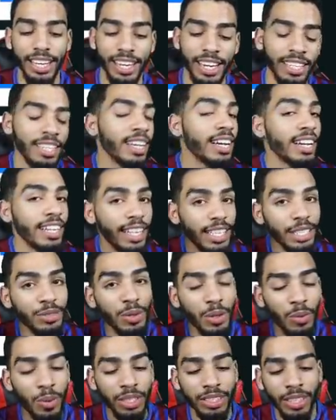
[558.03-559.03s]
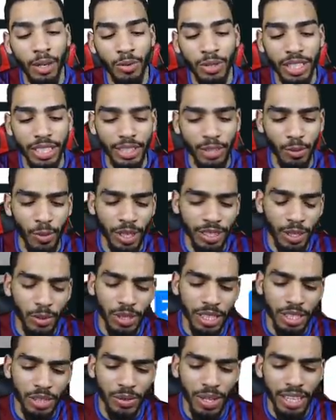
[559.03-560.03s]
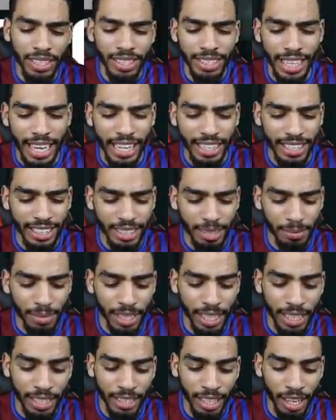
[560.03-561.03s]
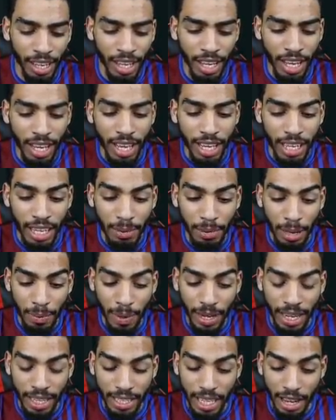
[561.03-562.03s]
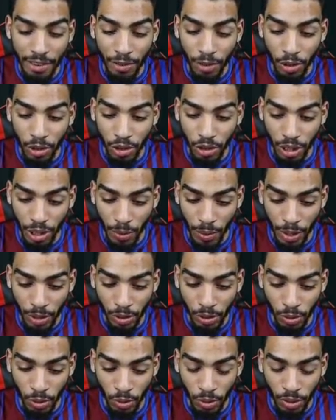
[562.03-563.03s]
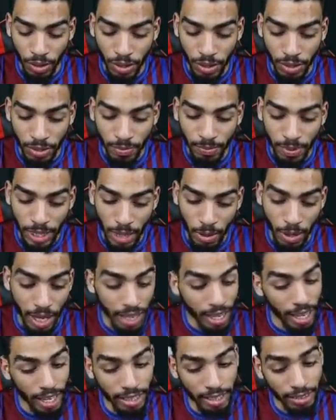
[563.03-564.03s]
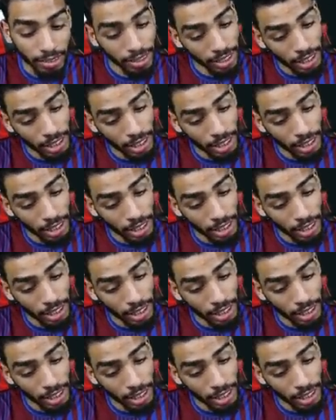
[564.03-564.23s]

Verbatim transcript: again last one was 1380 something like that coming up against a4312 okay guys